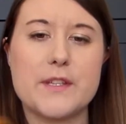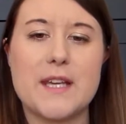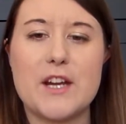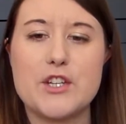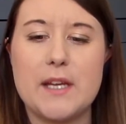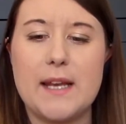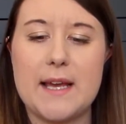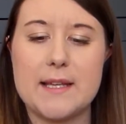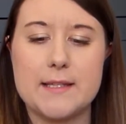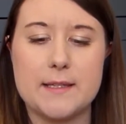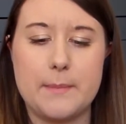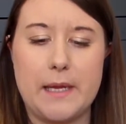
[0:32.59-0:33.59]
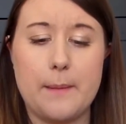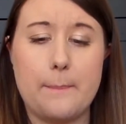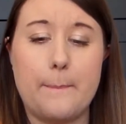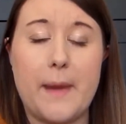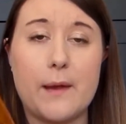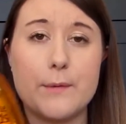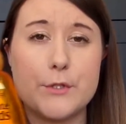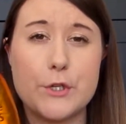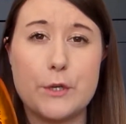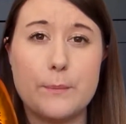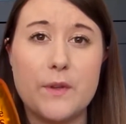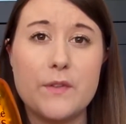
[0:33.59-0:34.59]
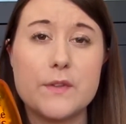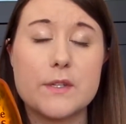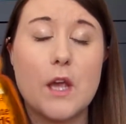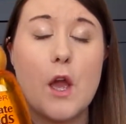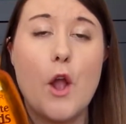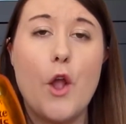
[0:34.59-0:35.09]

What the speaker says: This actually lasted me about 2 months,